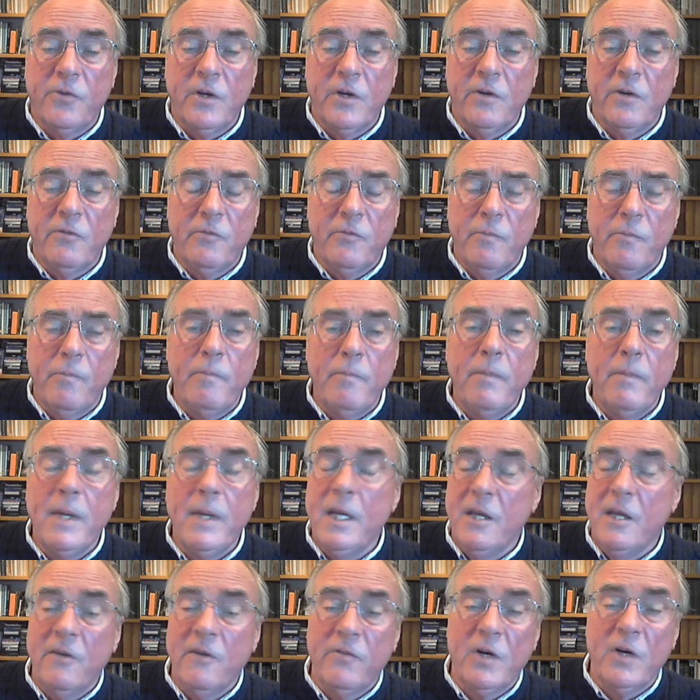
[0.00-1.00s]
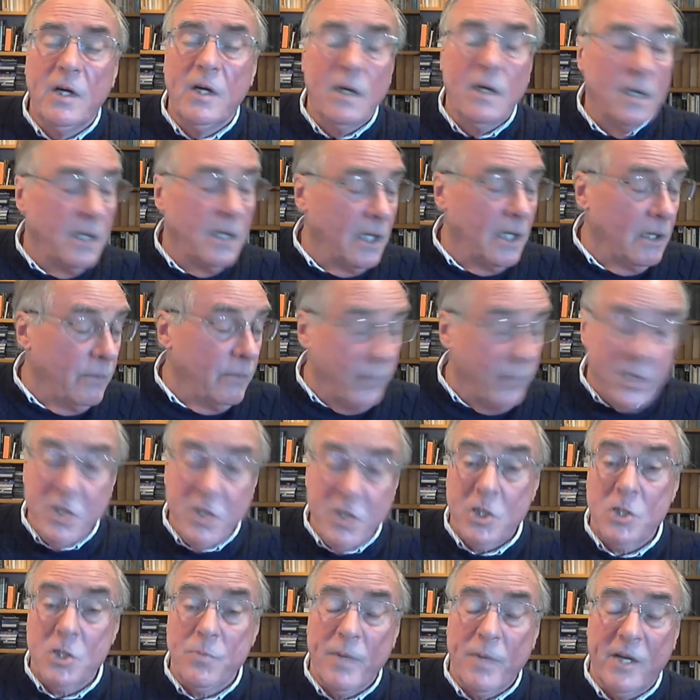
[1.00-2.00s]
of many of our, our
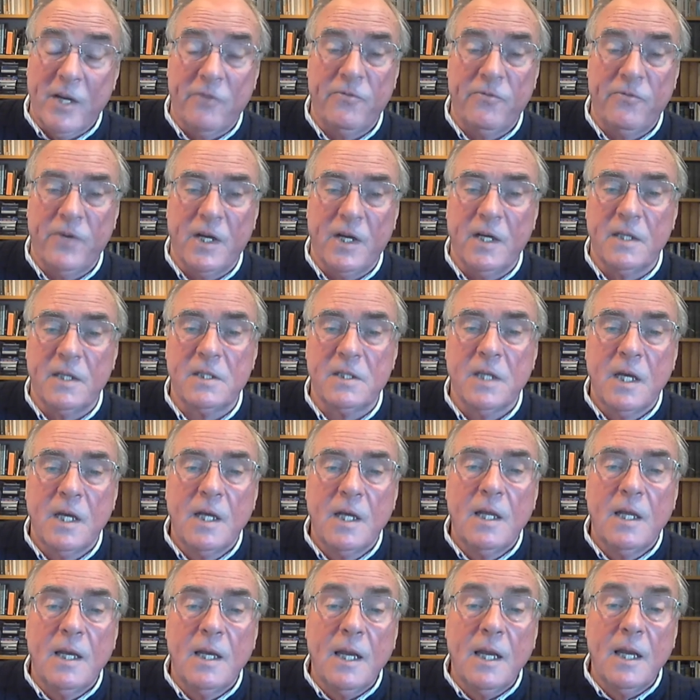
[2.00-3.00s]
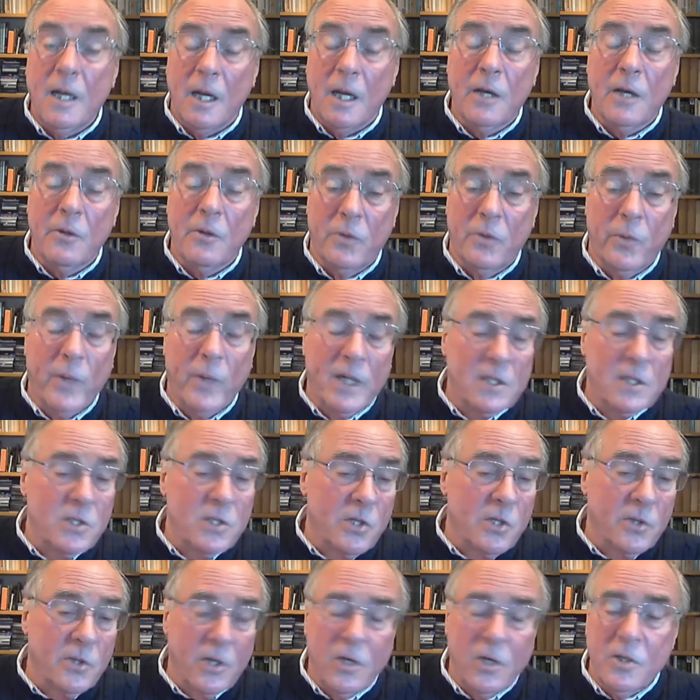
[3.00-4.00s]
British butterflies, let alone the ones
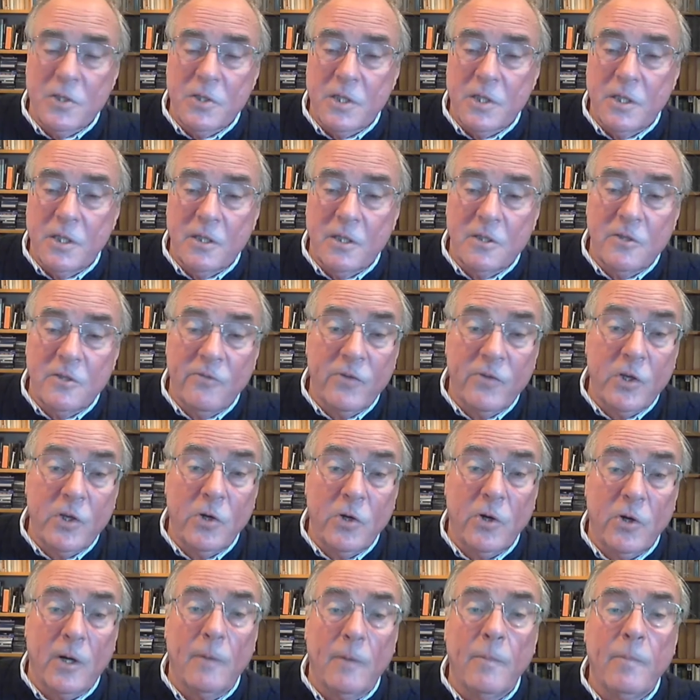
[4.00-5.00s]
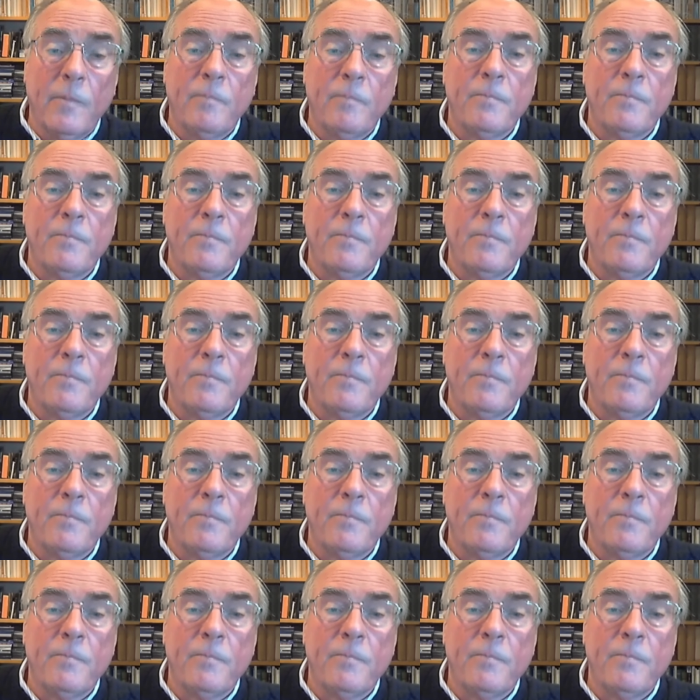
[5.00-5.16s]
on the continent of Europe.